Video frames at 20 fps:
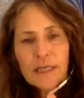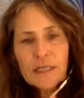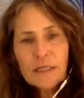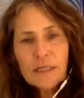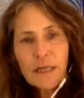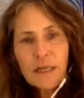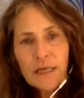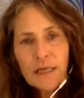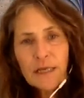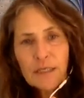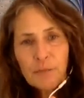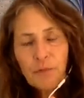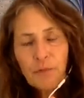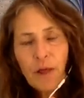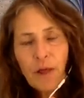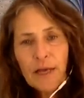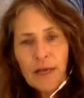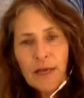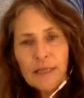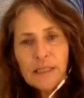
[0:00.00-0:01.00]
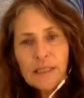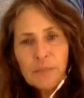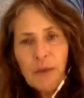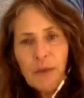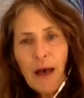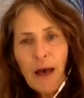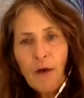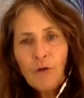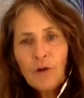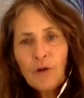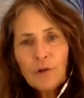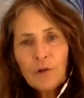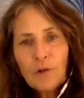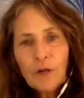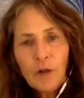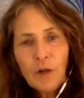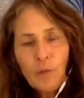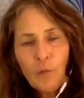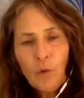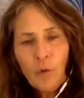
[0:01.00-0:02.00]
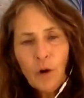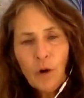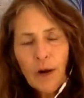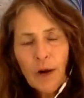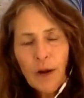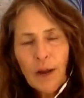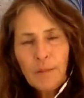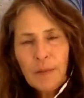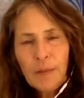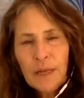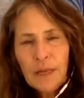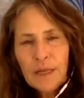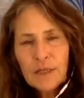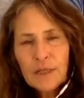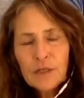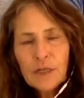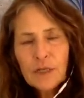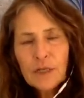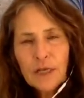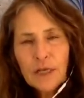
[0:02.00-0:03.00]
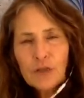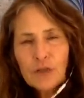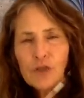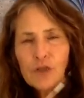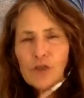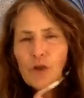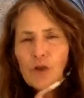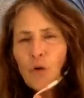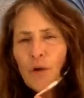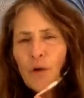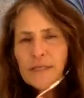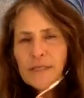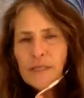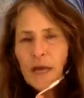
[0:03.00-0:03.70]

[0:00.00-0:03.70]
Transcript: expound a little more? I mean, it's so